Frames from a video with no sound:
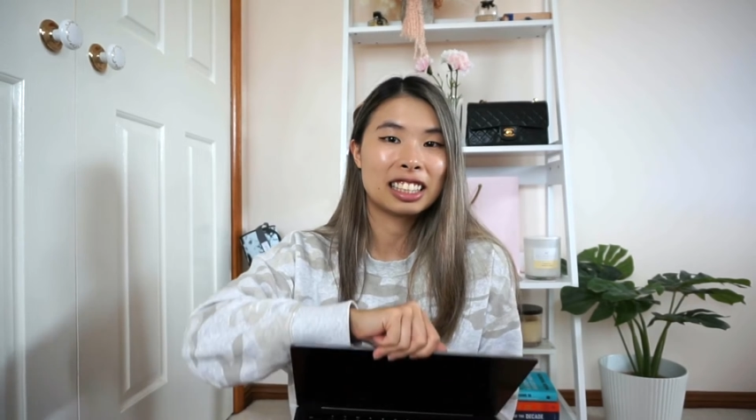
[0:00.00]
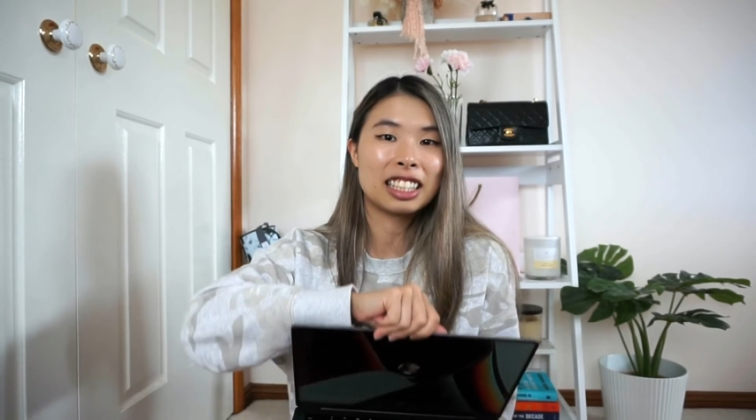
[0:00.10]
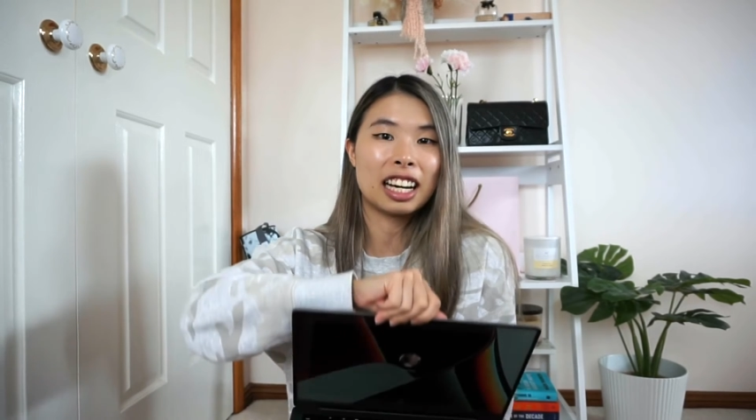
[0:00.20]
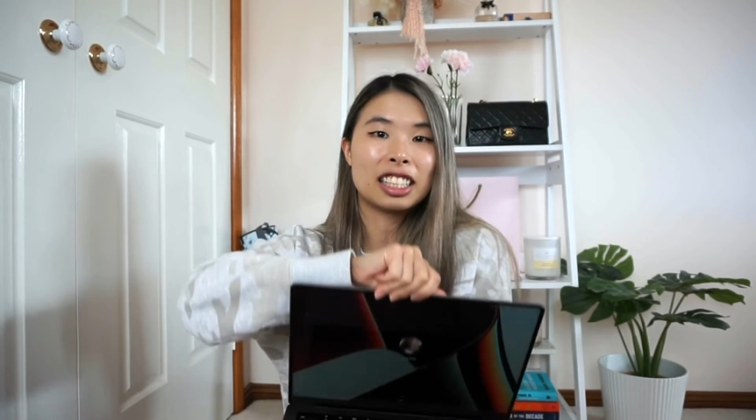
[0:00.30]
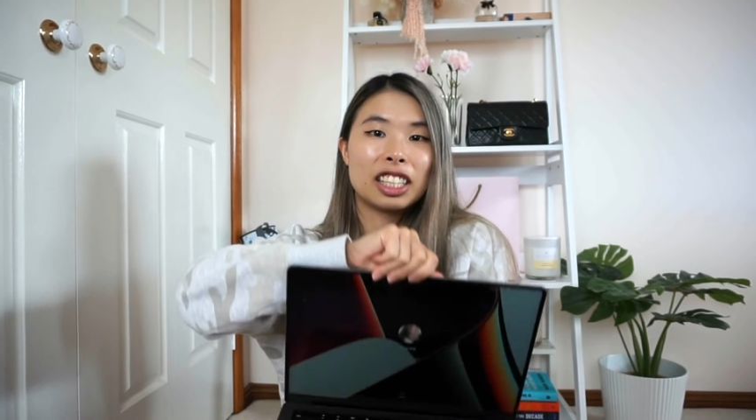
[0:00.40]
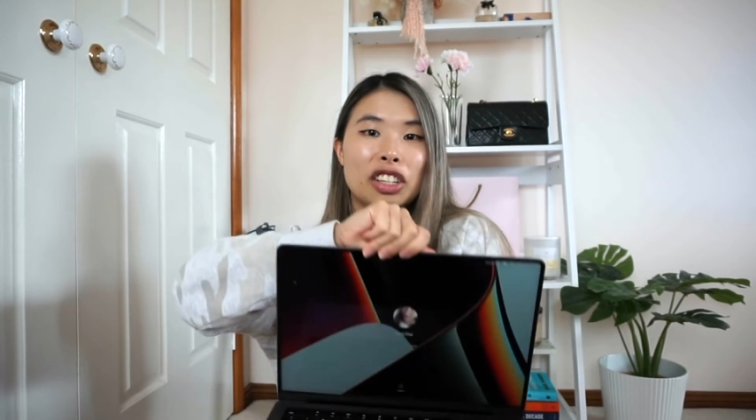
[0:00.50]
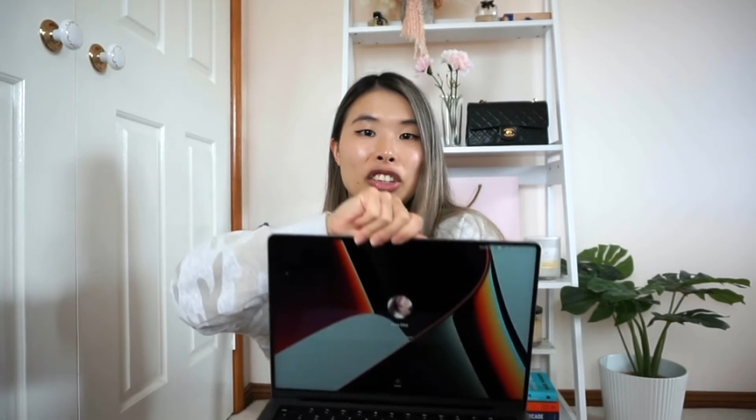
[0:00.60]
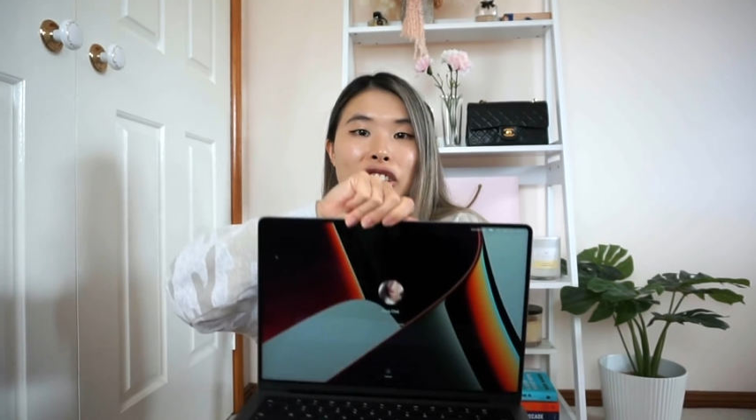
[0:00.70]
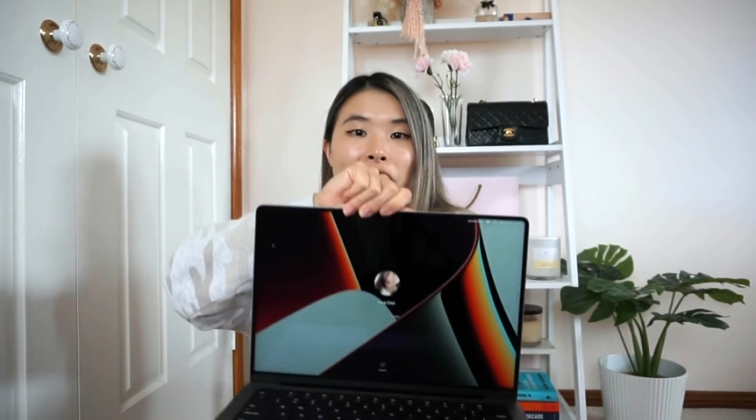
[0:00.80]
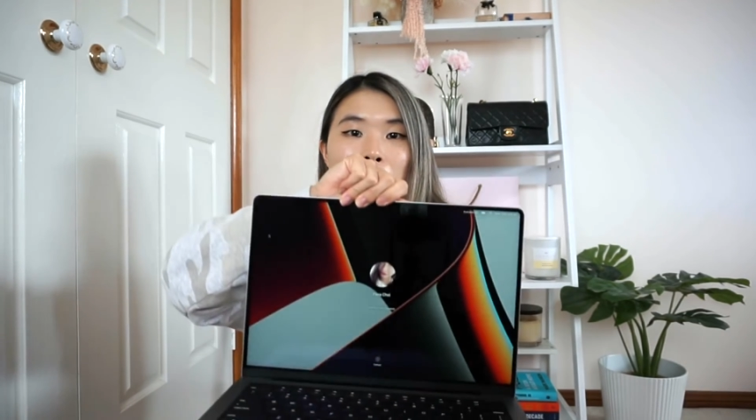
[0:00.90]
such a
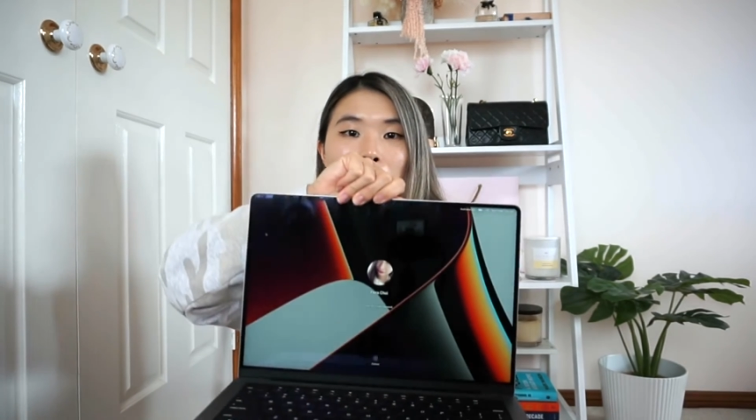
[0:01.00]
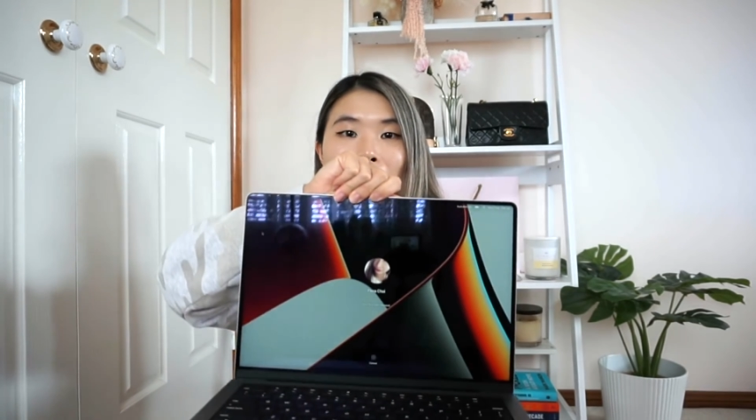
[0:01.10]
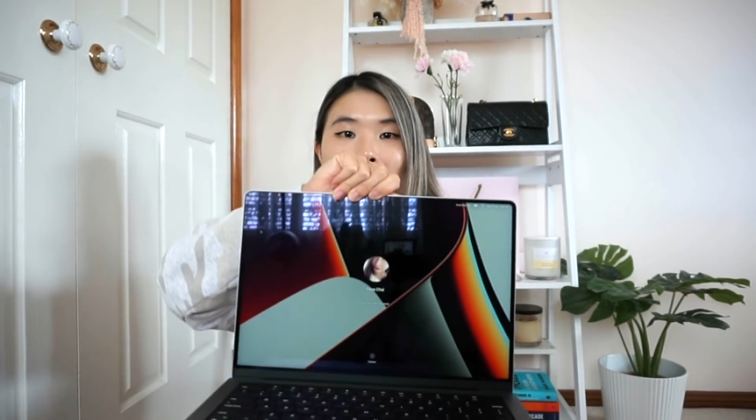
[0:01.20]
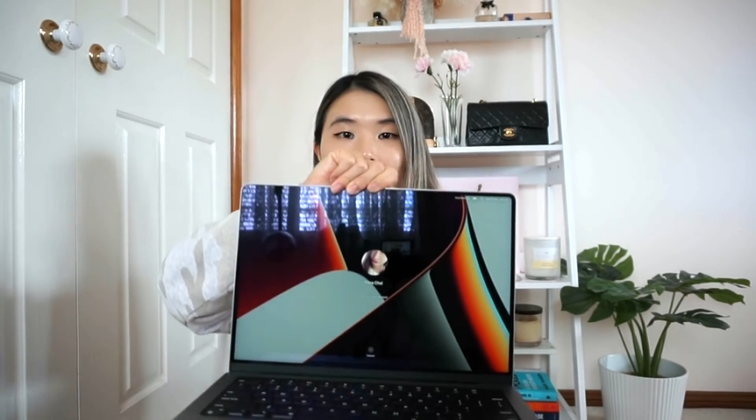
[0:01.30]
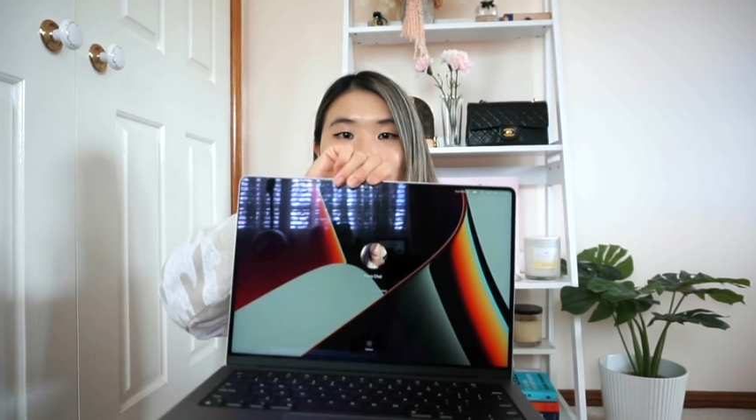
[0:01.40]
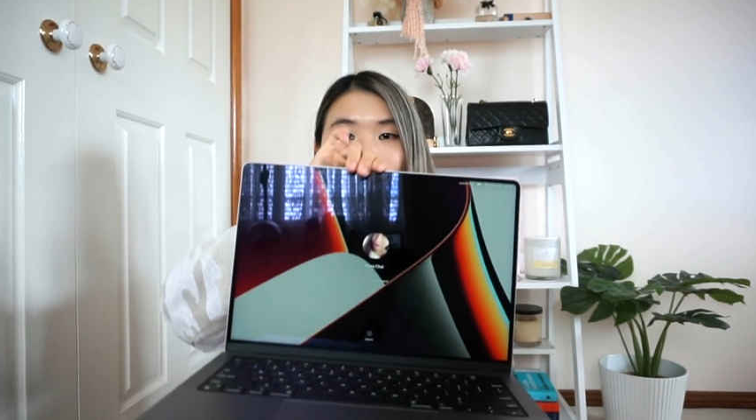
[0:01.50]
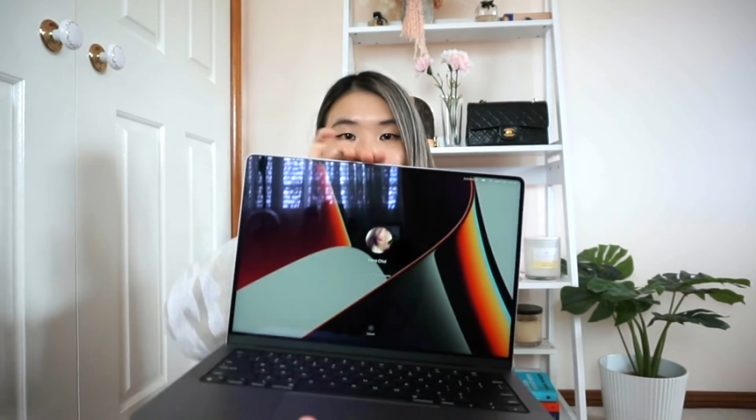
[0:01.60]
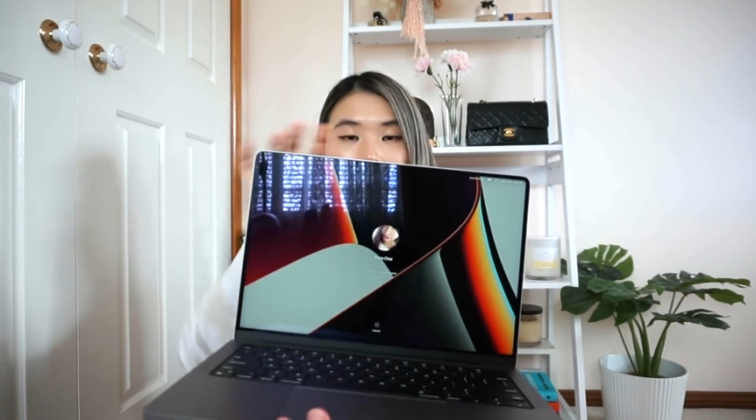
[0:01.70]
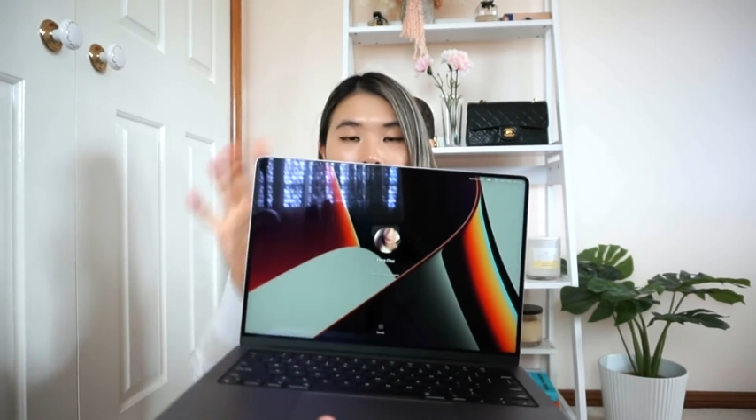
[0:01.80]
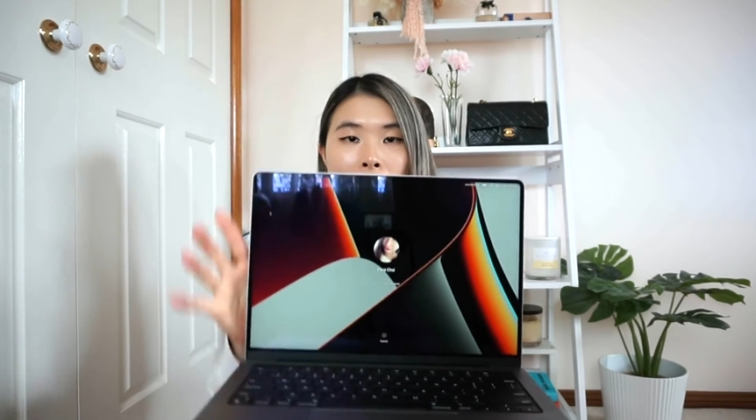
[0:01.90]
huge upgrade from